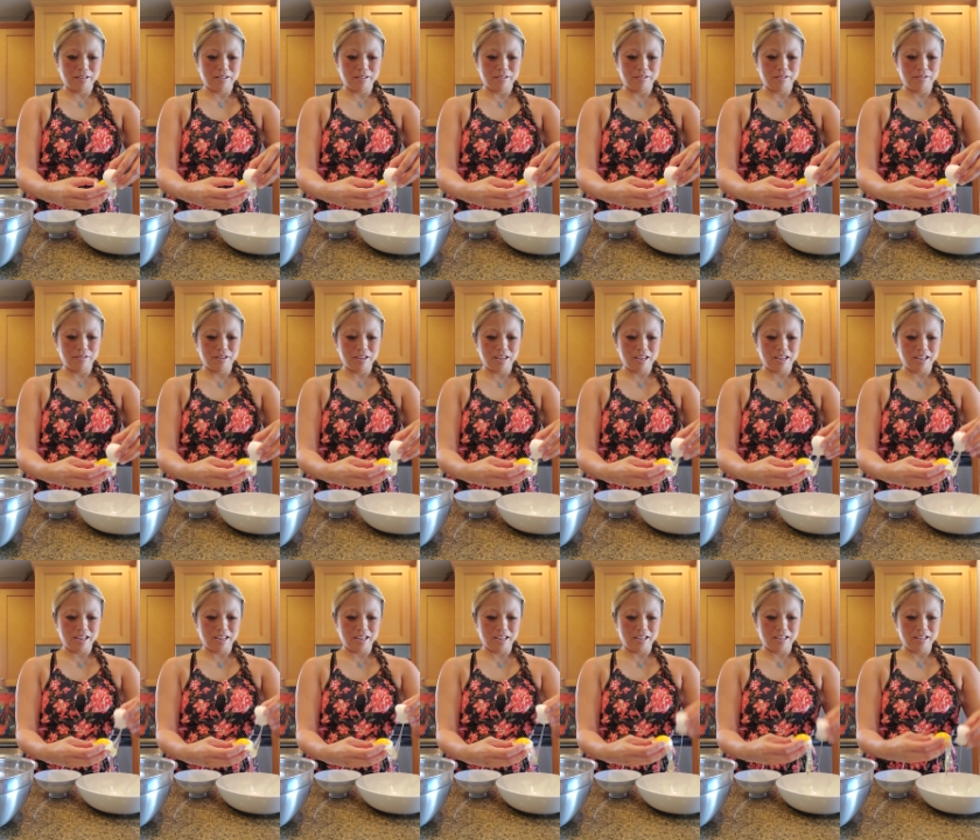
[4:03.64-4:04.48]

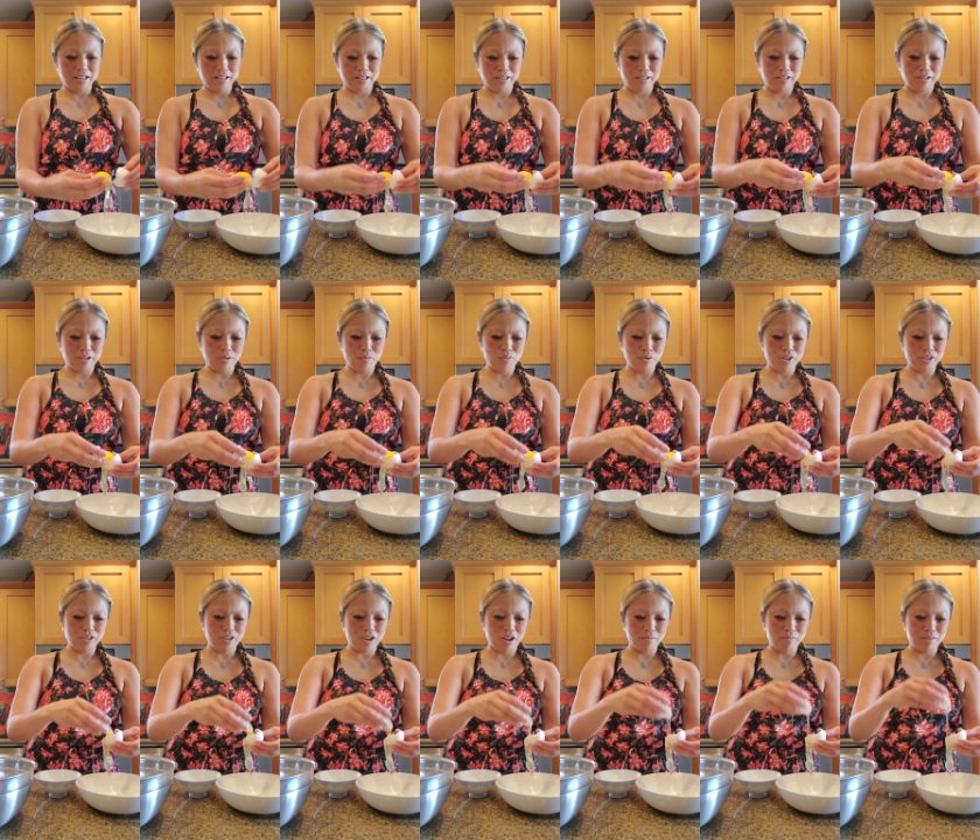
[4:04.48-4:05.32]
Okay,
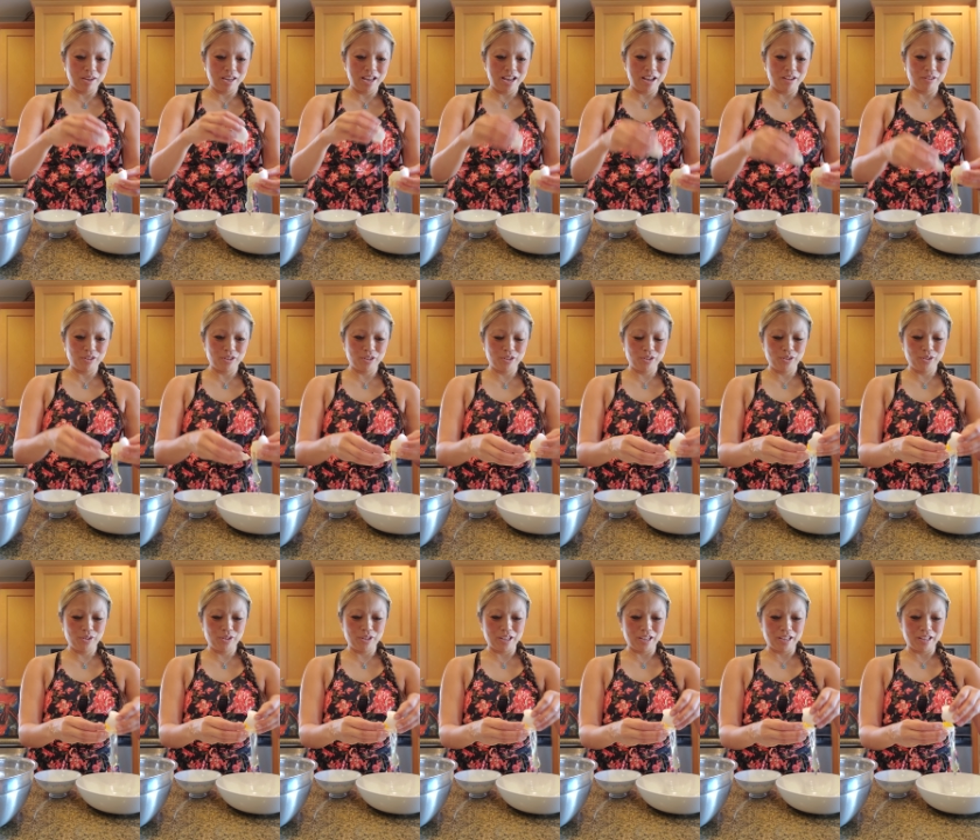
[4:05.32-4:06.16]
someone taught me how to
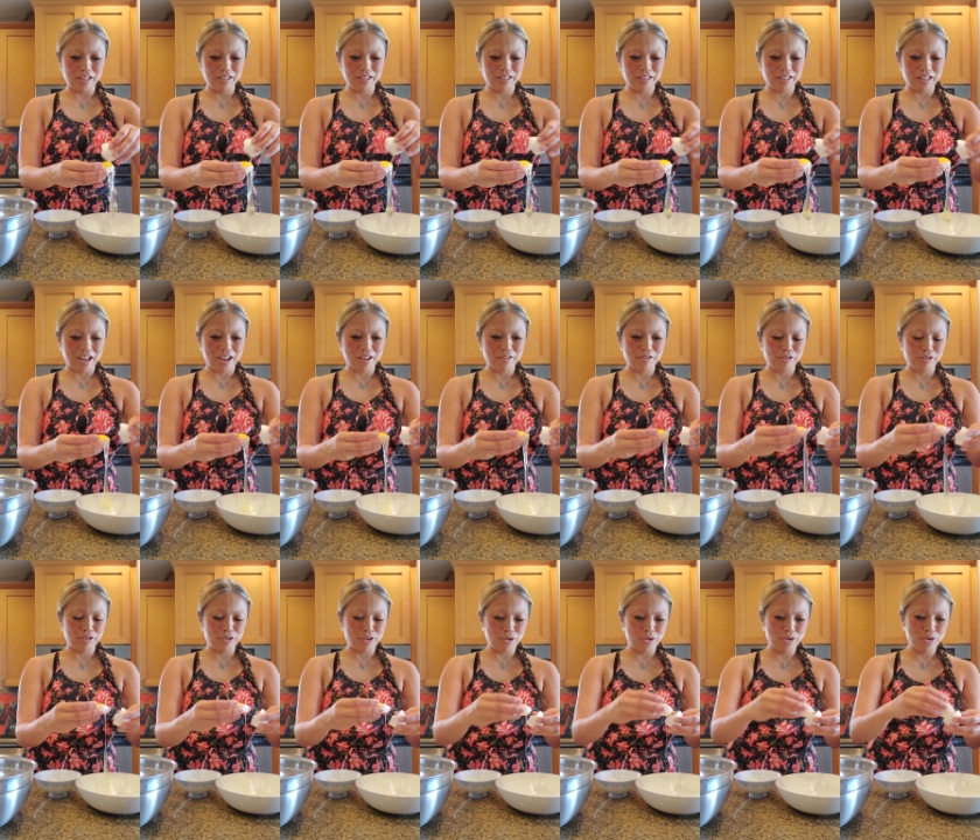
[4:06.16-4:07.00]
do this. I
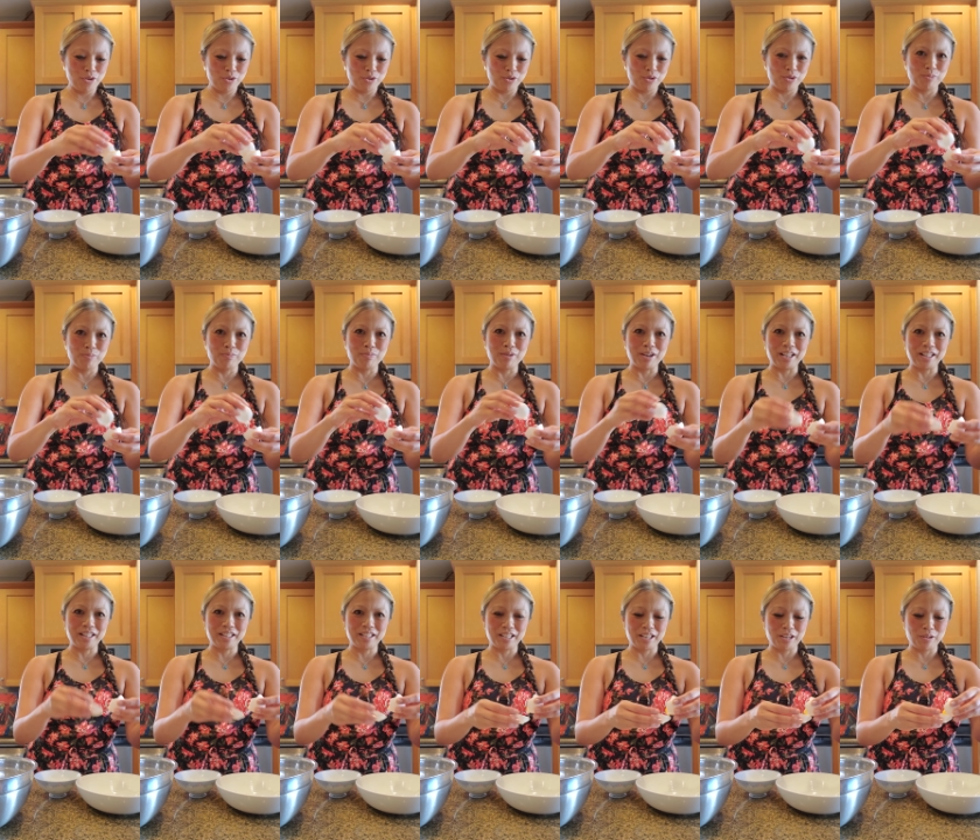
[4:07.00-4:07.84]
don't know who,
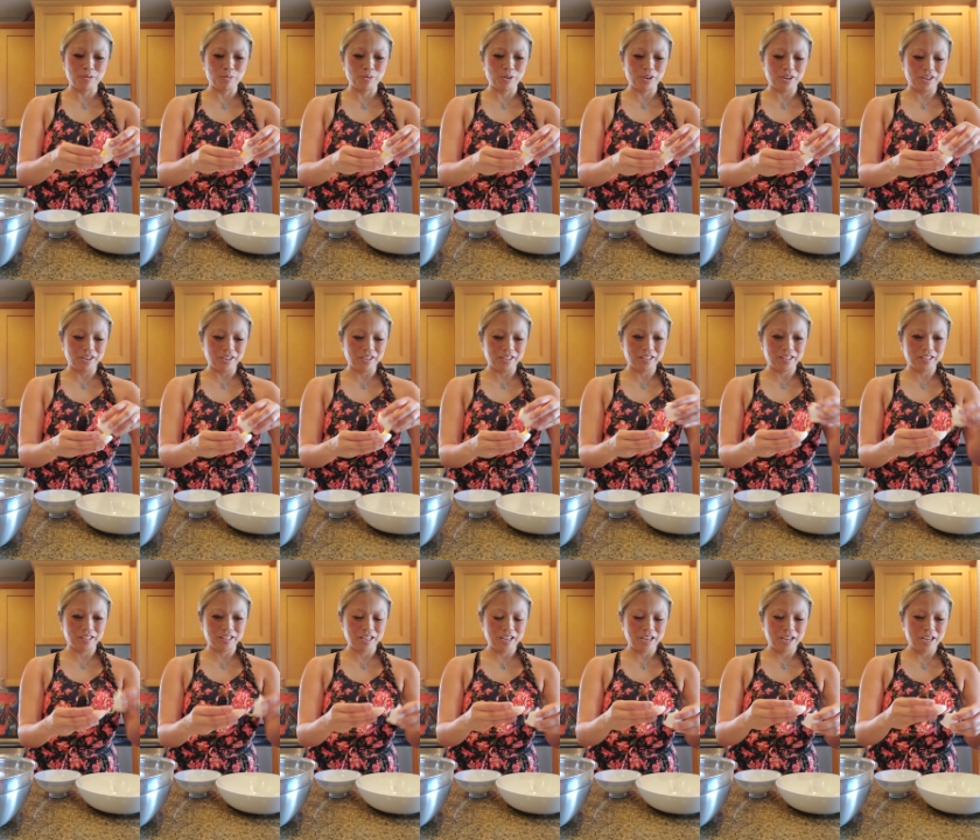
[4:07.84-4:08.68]
but it
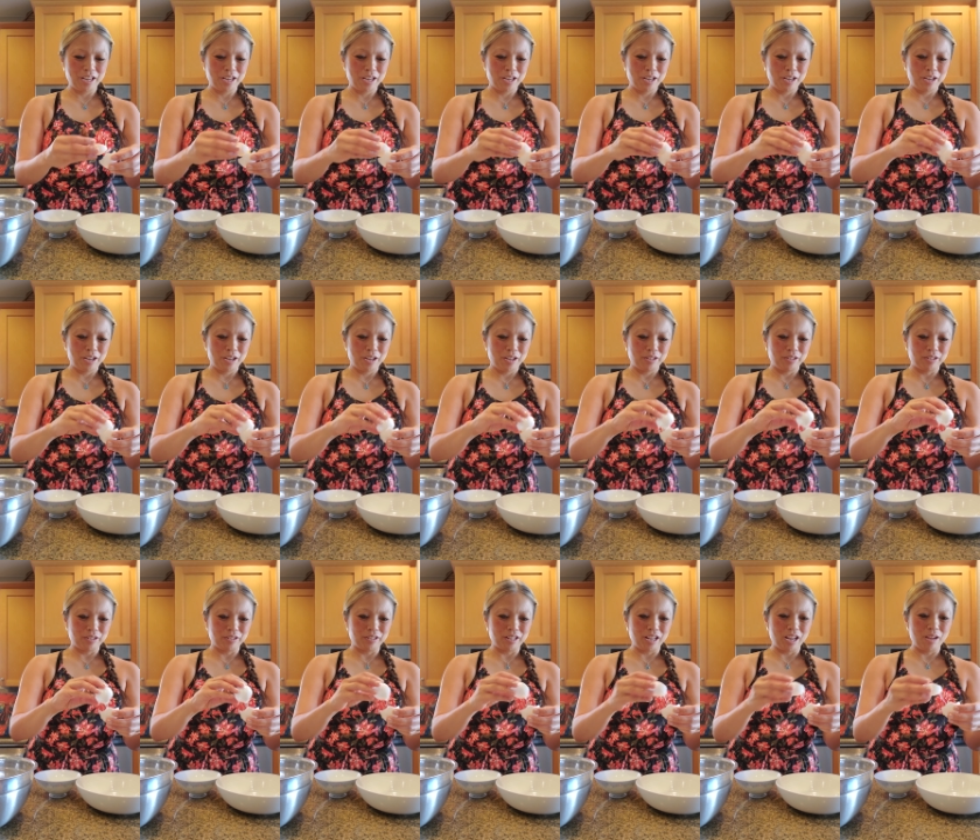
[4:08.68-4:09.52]
works.
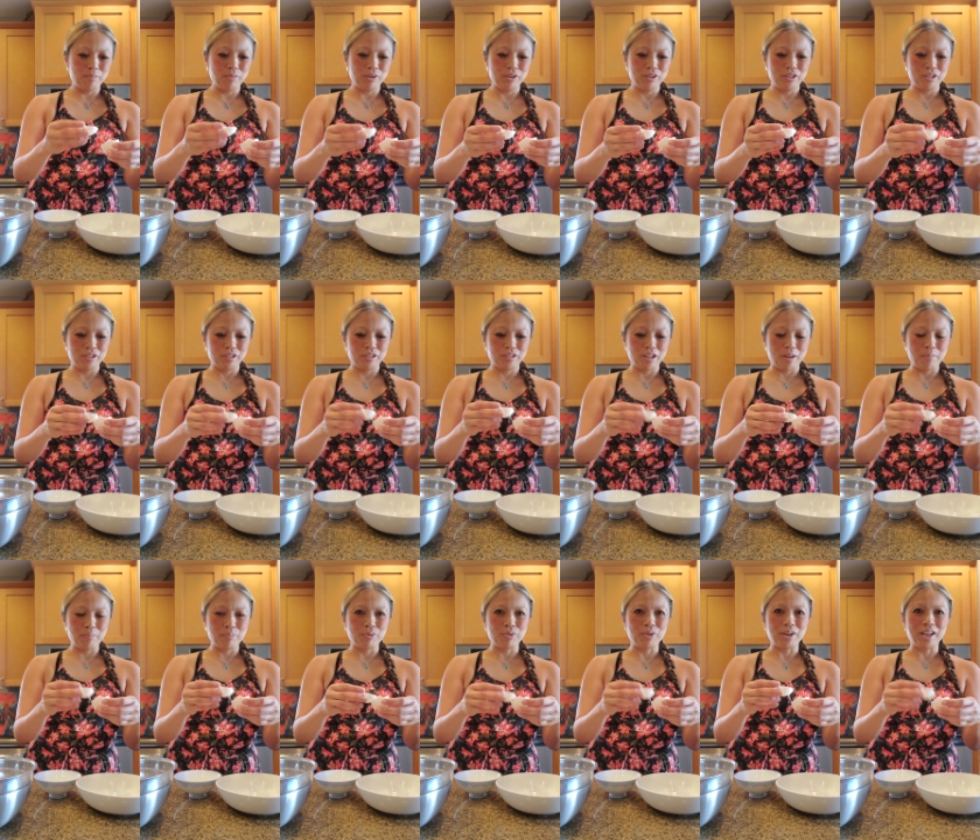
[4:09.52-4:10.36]
So I was able to
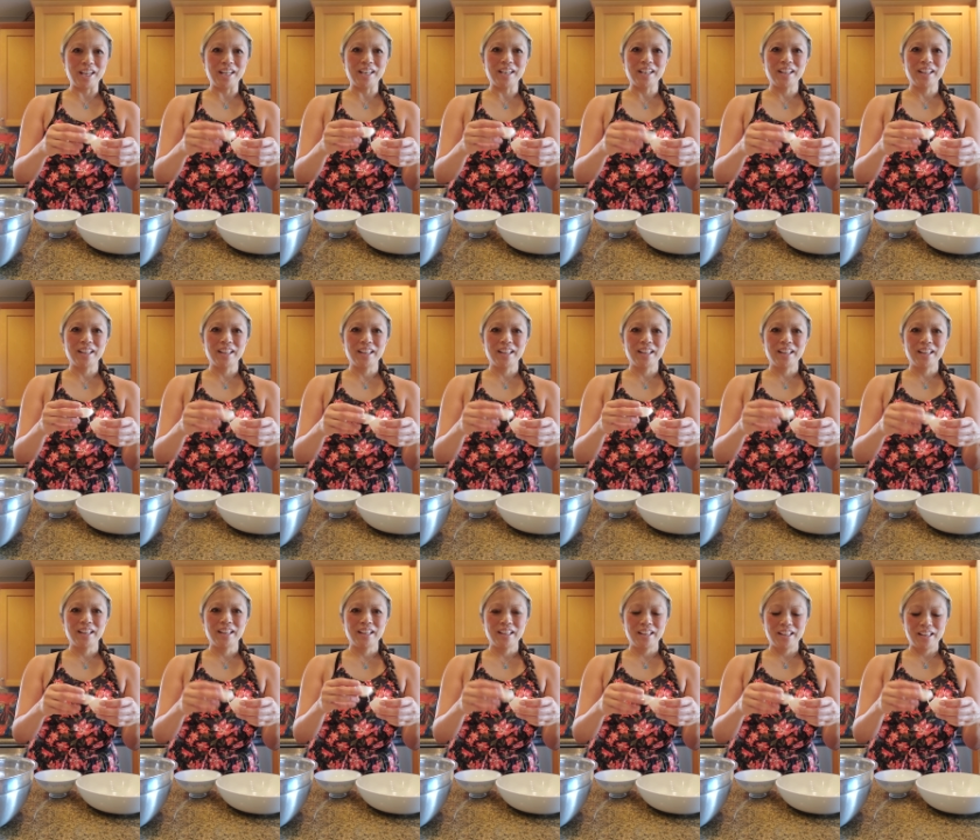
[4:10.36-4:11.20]
separate
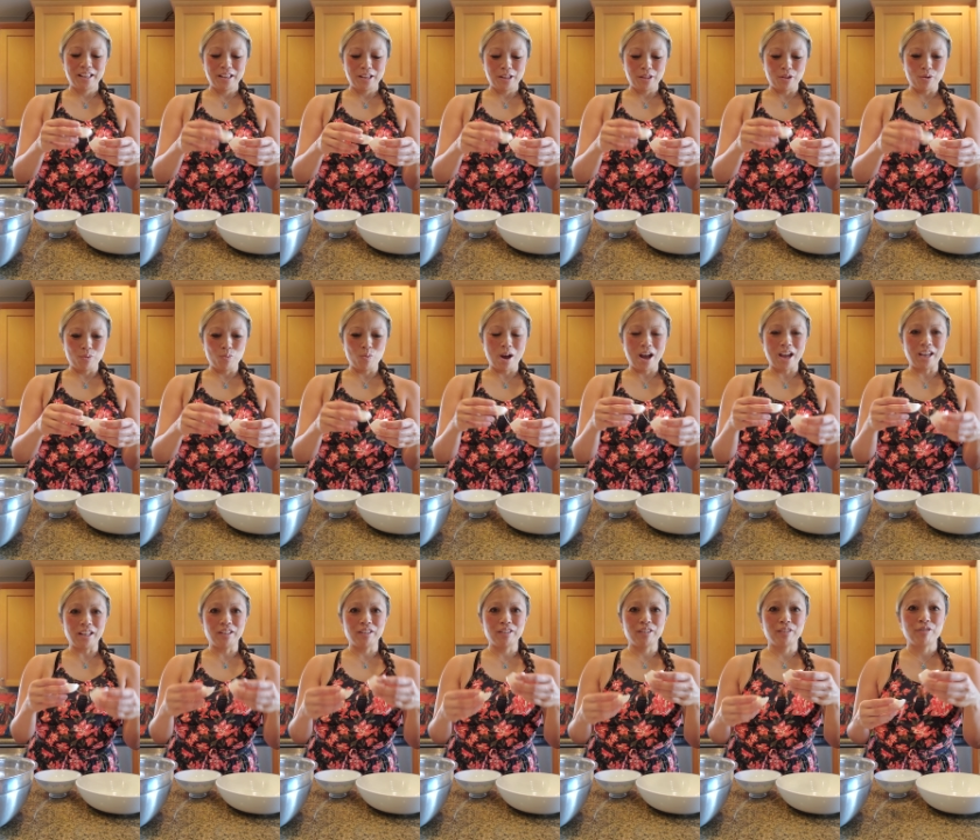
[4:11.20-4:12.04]
the
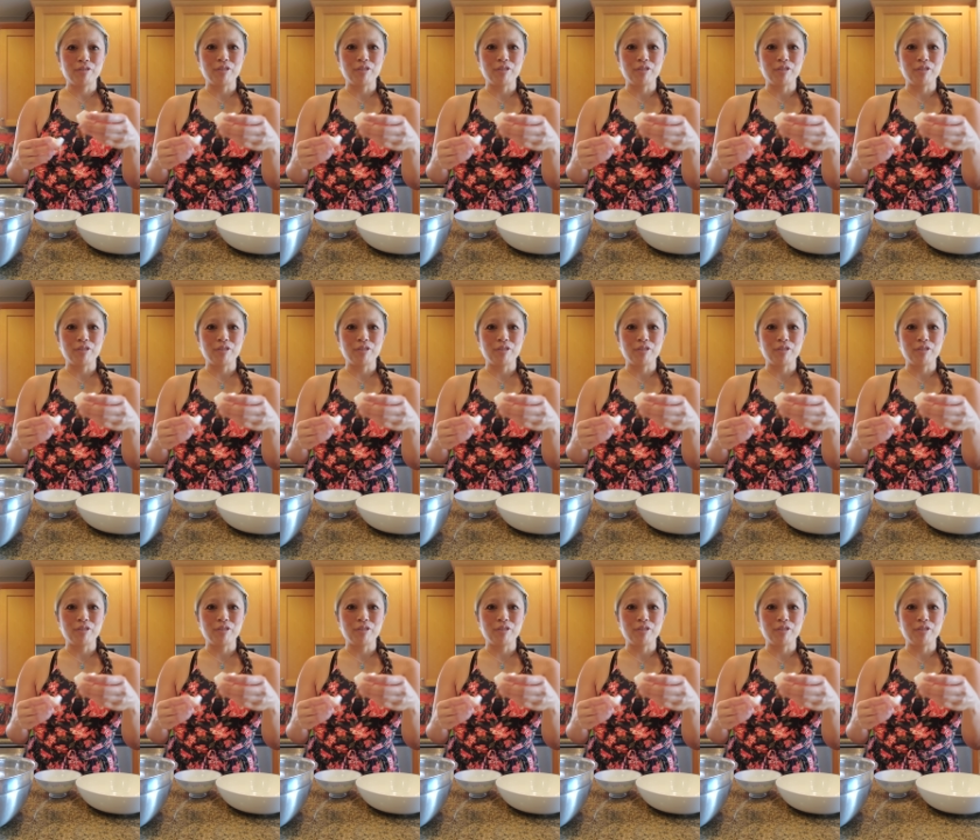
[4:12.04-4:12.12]
whites